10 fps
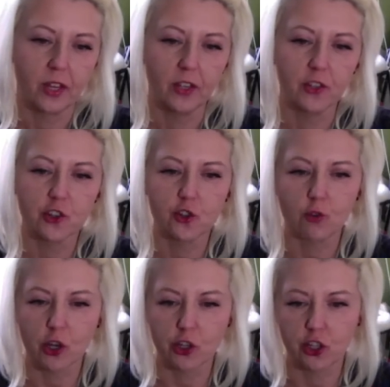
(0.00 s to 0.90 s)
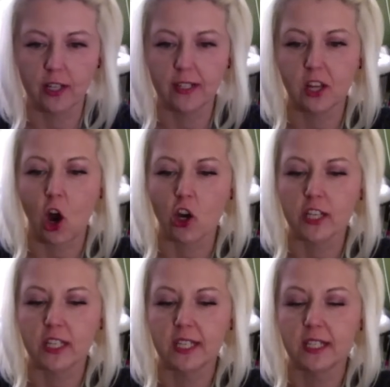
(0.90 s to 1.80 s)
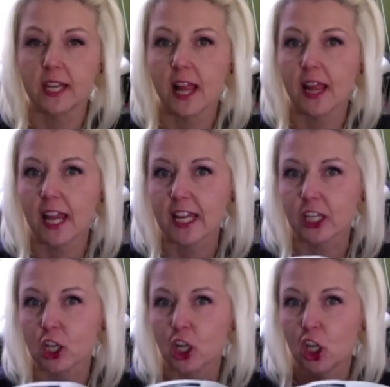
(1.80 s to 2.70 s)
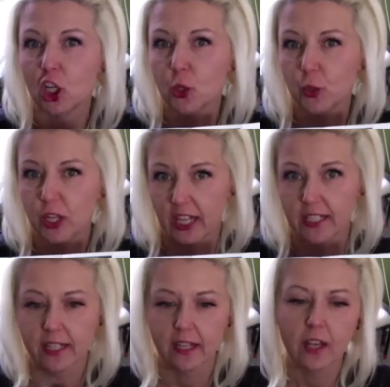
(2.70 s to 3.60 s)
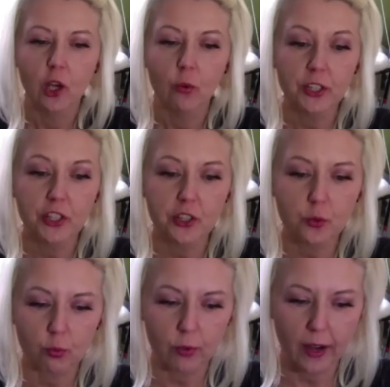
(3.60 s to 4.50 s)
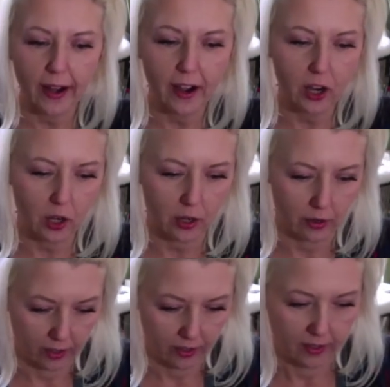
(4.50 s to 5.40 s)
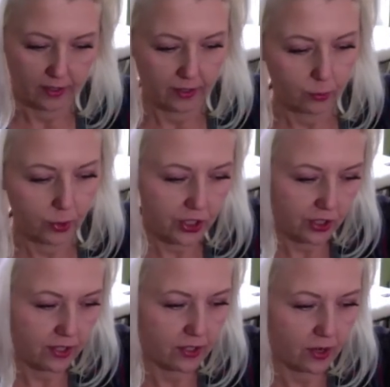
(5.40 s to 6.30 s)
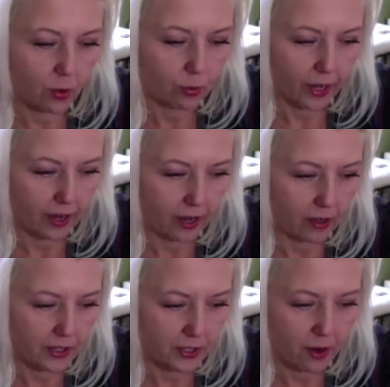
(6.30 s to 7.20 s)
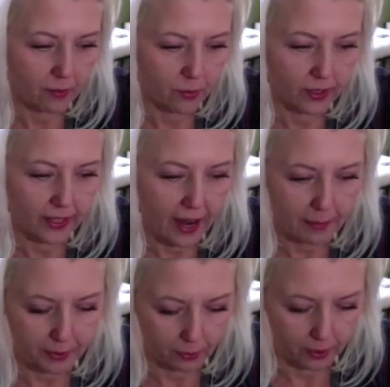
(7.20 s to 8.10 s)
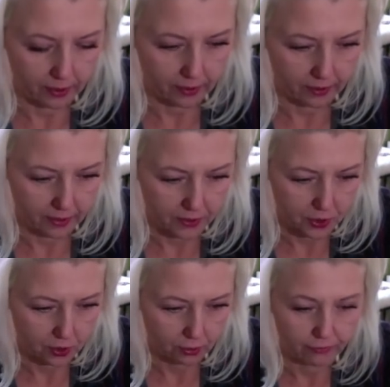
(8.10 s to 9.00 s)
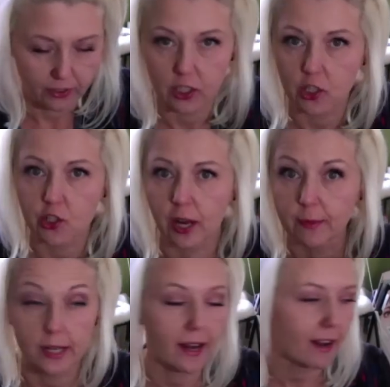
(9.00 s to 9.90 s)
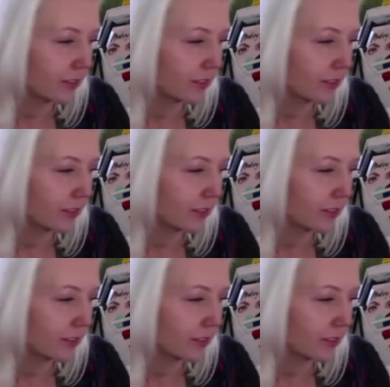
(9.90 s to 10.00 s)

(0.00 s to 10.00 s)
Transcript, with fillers: instructions are still included, which is rare, which is so rare. So I'm really happy with these two vintage games. And I have